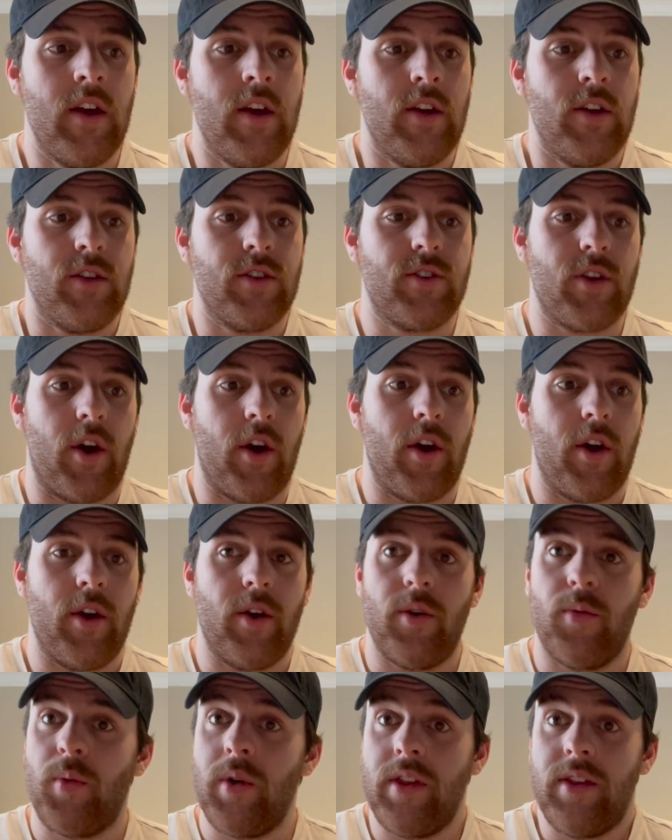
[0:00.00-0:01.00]

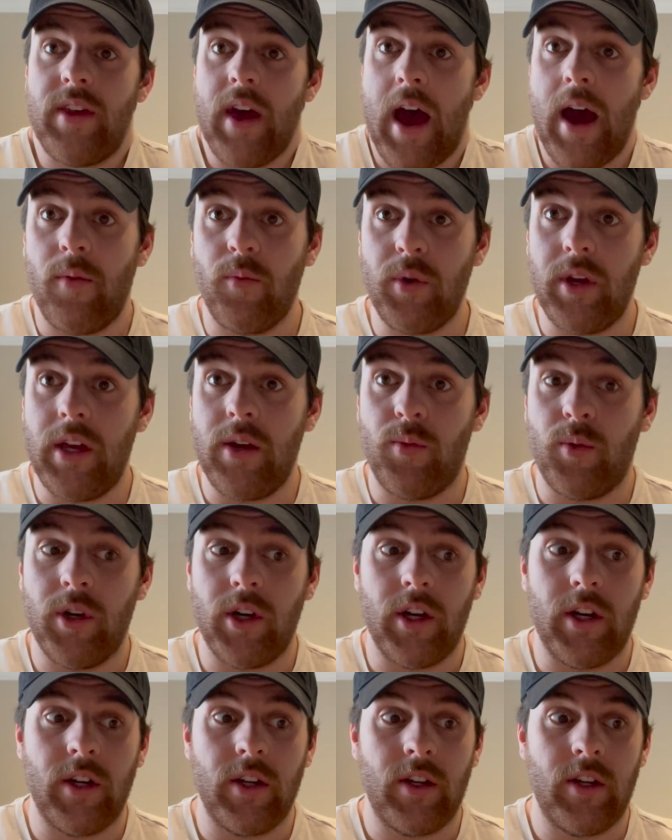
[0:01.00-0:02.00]
so with that, we
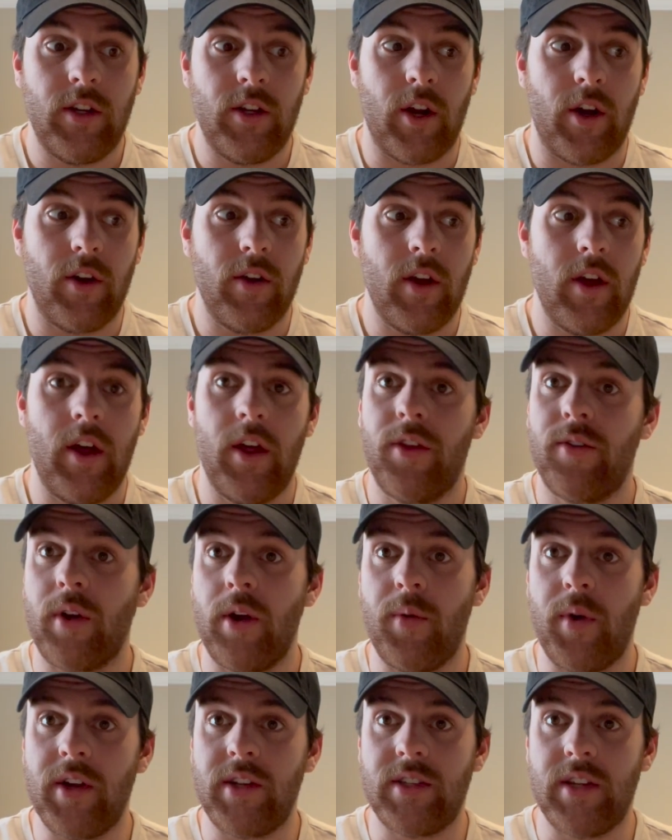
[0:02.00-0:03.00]
were, you know,
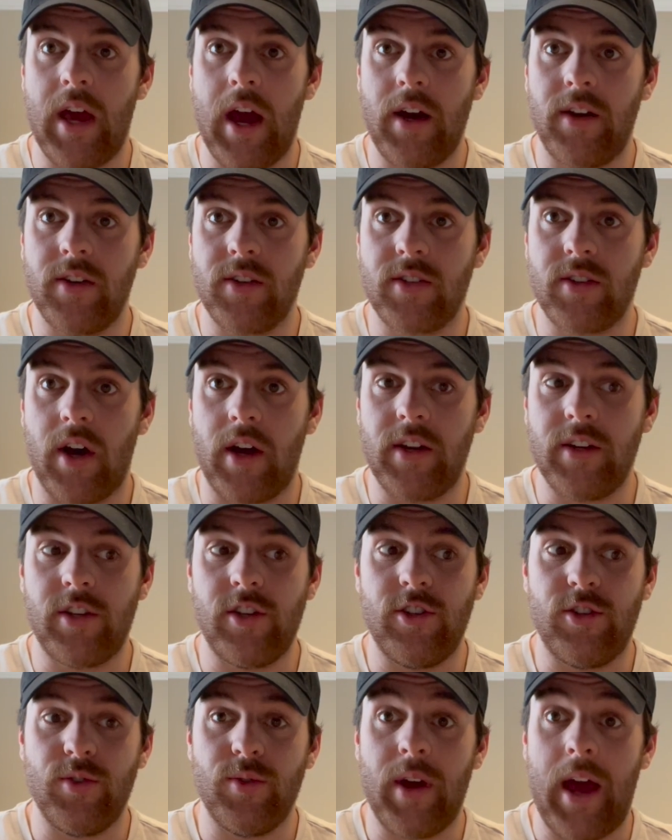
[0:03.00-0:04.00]
3 weeks out and decided
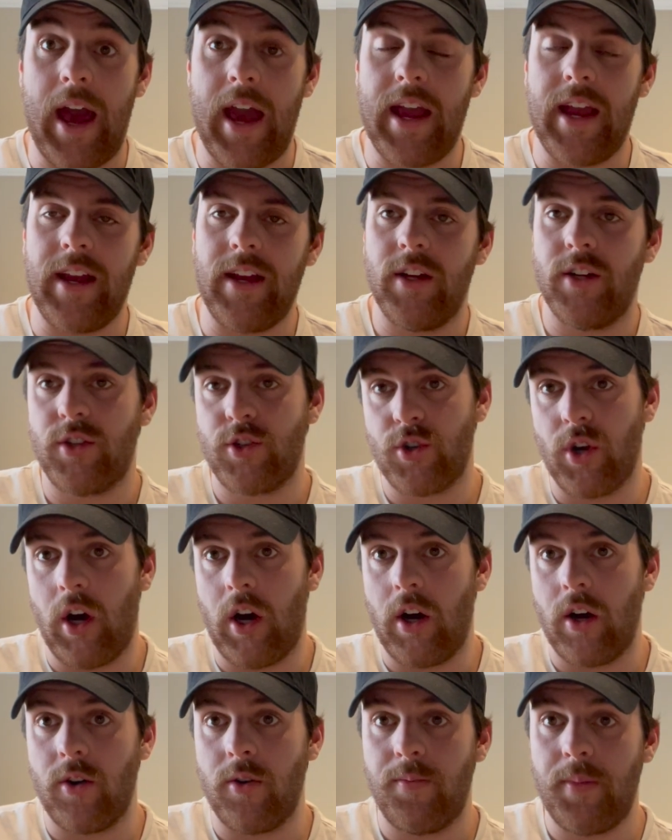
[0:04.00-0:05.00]
to do a
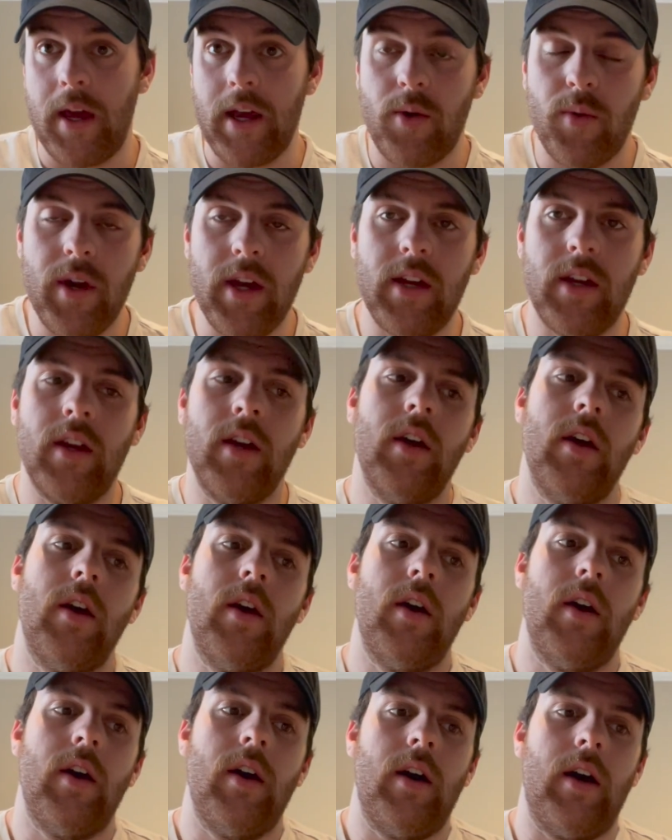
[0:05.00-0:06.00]
trial peak week.
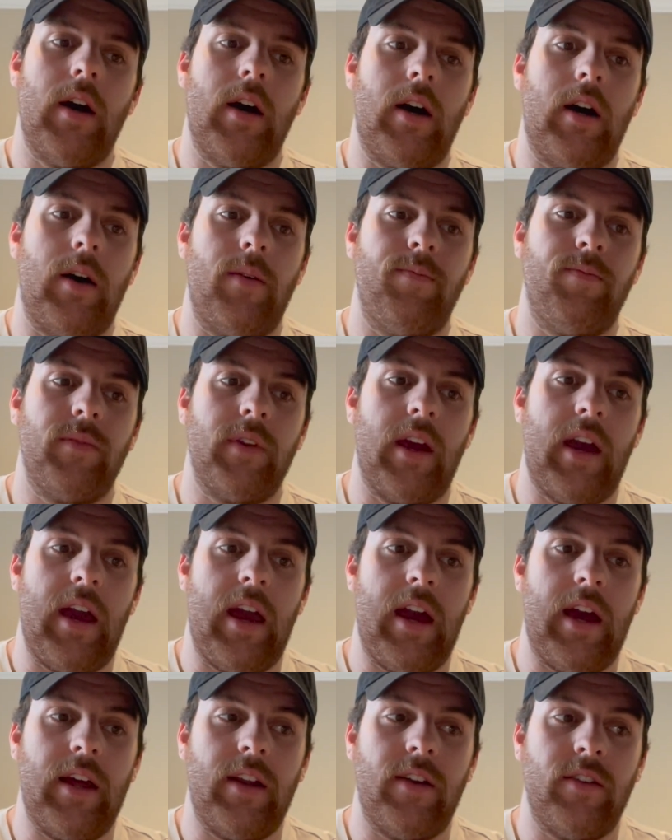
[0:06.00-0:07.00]

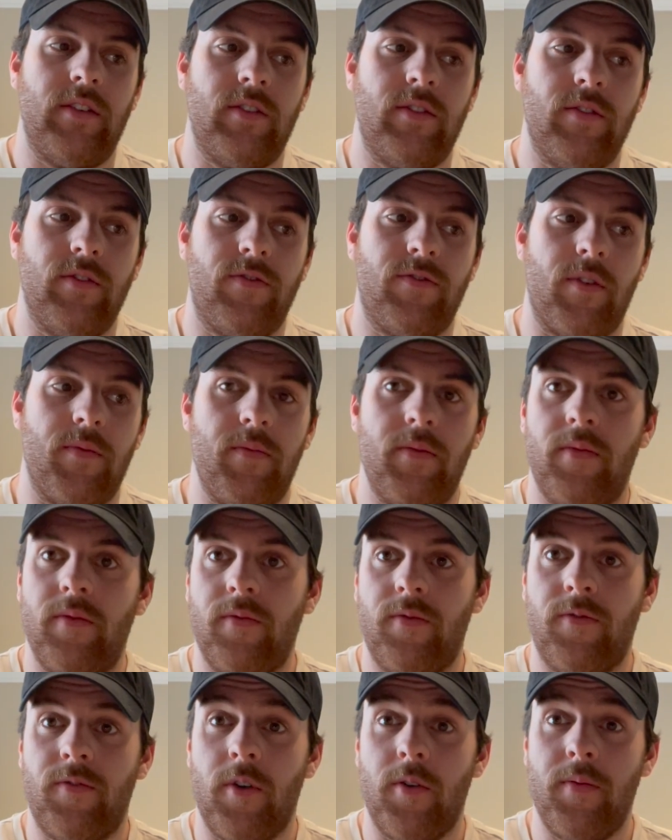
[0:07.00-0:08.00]
And
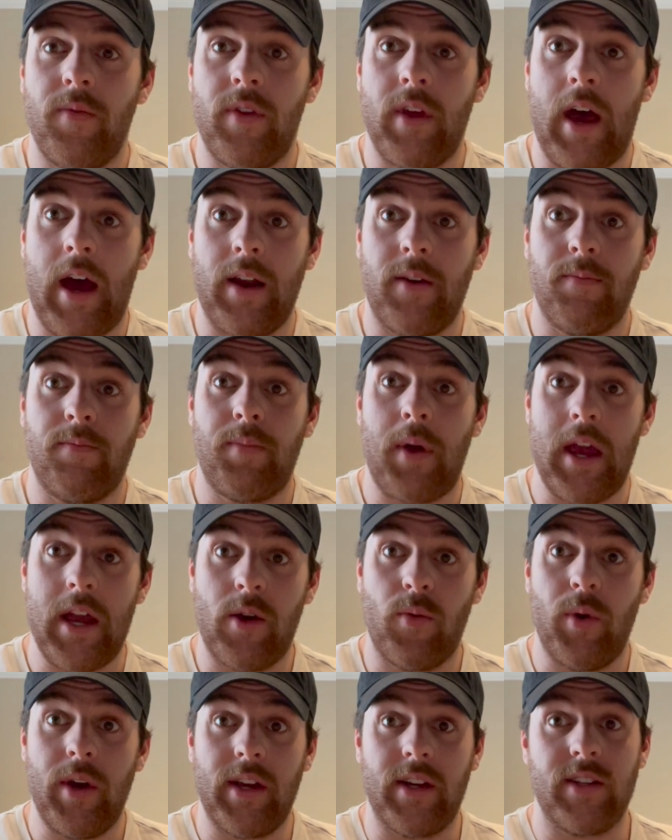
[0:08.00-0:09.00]
from that
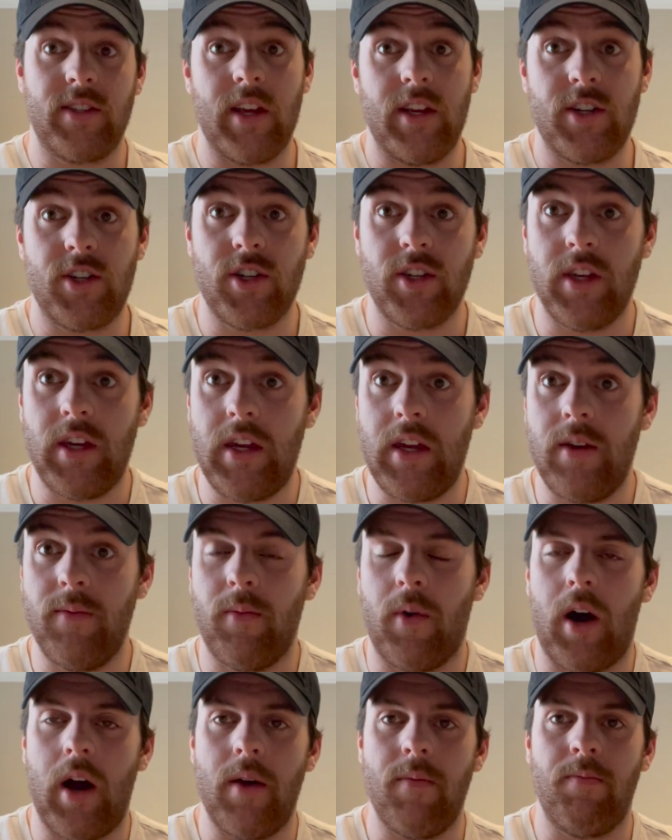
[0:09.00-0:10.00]
peak week, essentially,
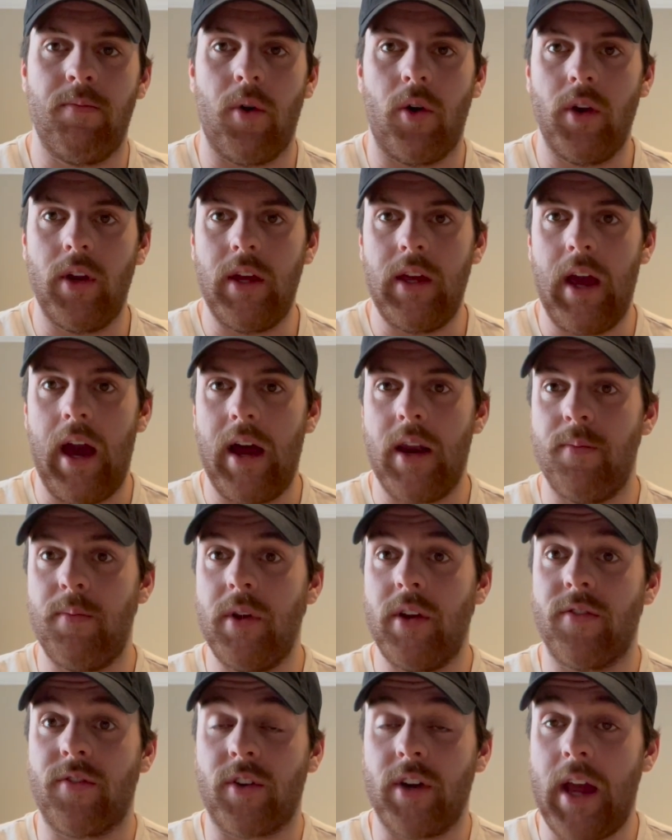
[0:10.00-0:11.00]
my body had a
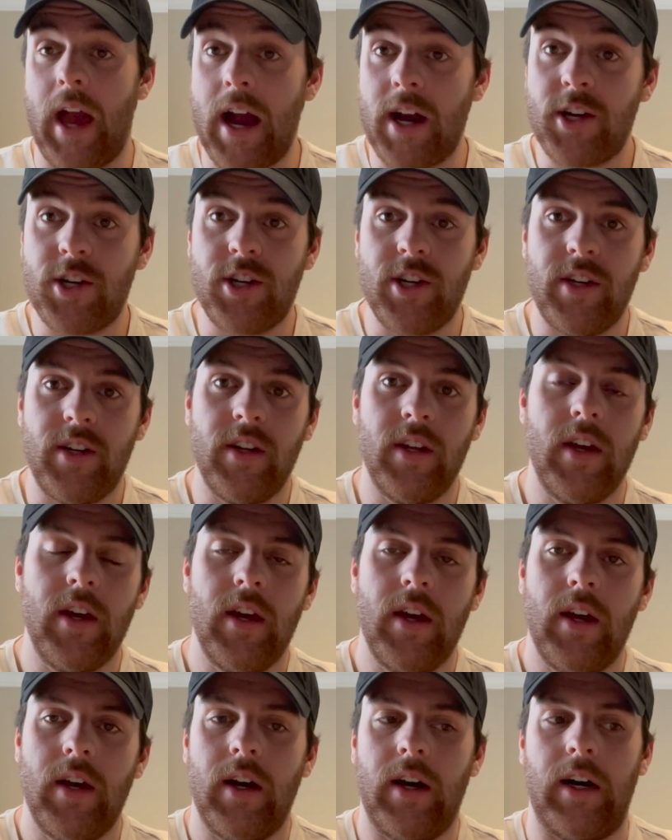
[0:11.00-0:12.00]
bit of a reaction.
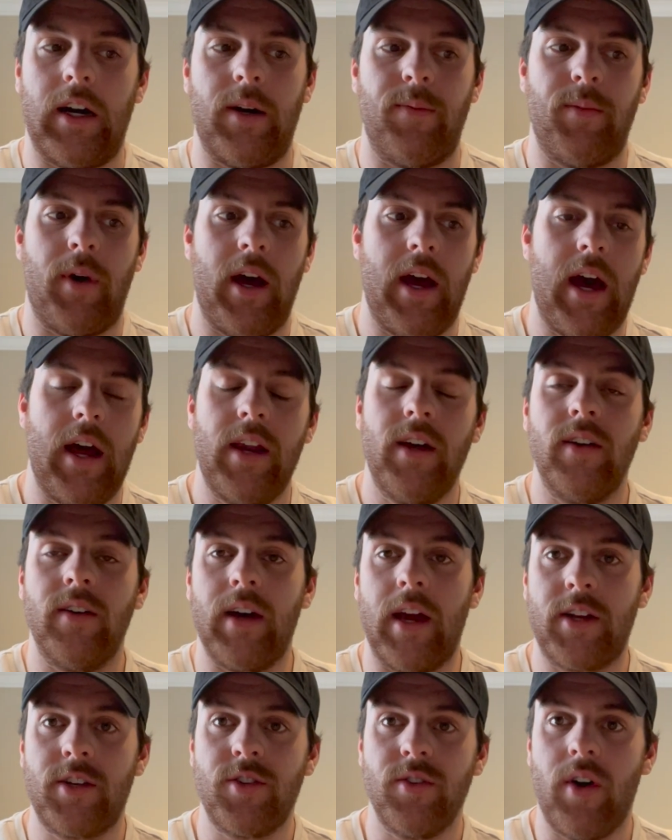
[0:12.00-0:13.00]
I had an
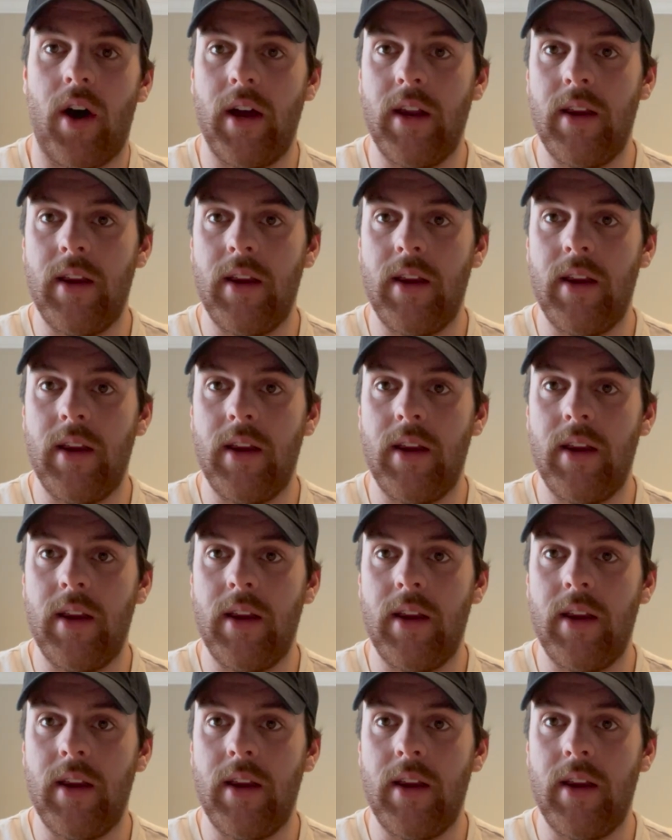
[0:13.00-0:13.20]
electrolyte